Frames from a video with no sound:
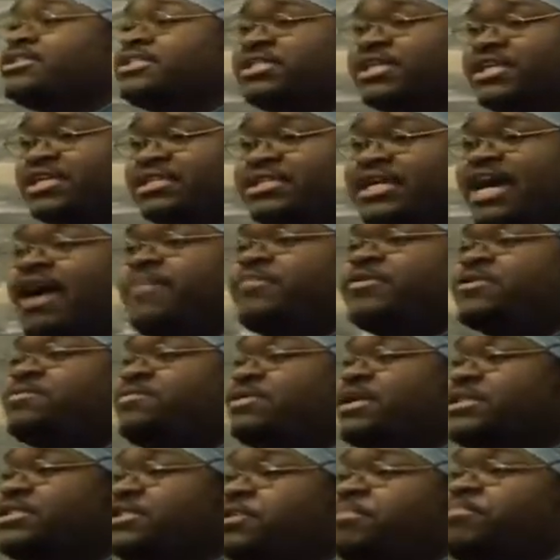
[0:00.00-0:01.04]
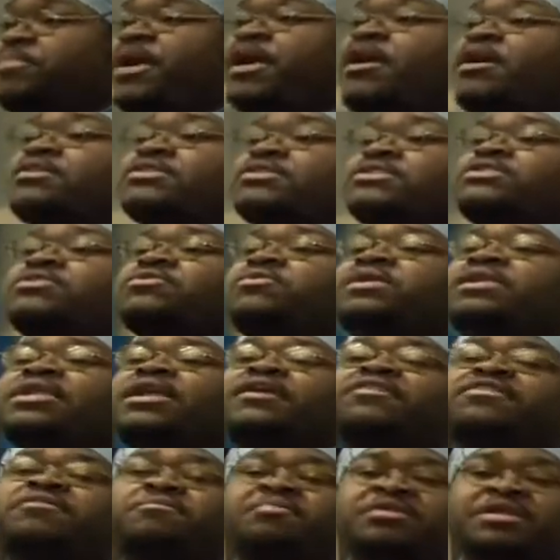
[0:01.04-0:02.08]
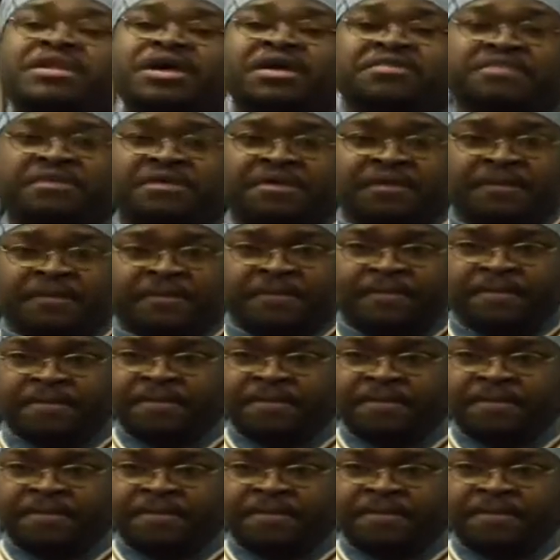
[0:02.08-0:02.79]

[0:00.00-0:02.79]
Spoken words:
in shitty diapers because their parents is doing nothing but nothing.